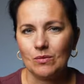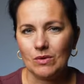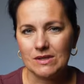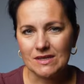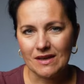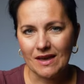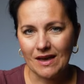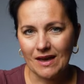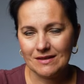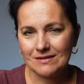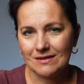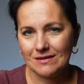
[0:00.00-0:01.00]
Once I
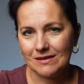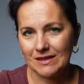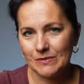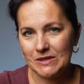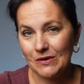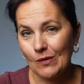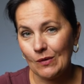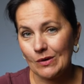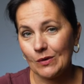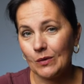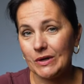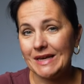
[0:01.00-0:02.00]
had the clips in
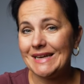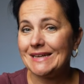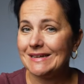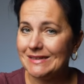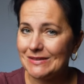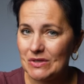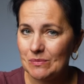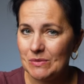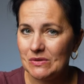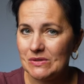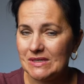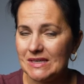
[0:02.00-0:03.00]
order, already edited to the
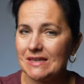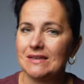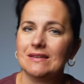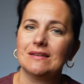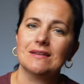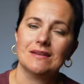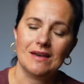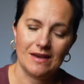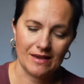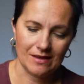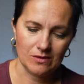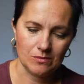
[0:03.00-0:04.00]
music, I
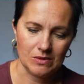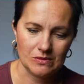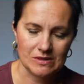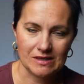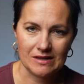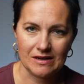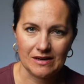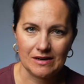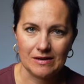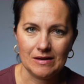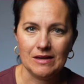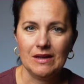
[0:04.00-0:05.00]
had the music
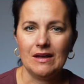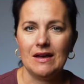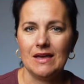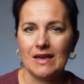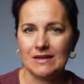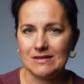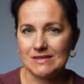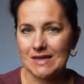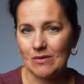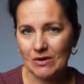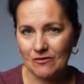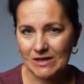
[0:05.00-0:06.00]
there, I had the
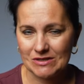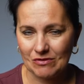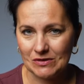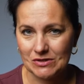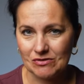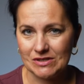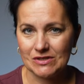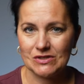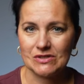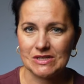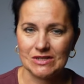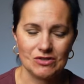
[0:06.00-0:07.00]
sound effects from
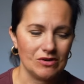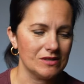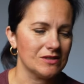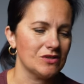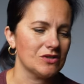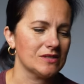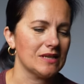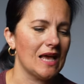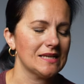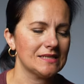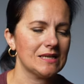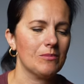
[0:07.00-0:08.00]
transitions and transitions.
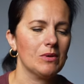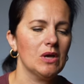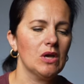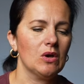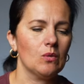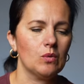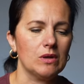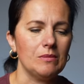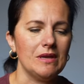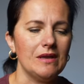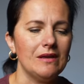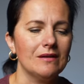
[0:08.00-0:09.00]
Last step would
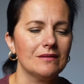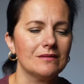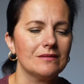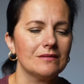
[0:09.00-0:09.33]
be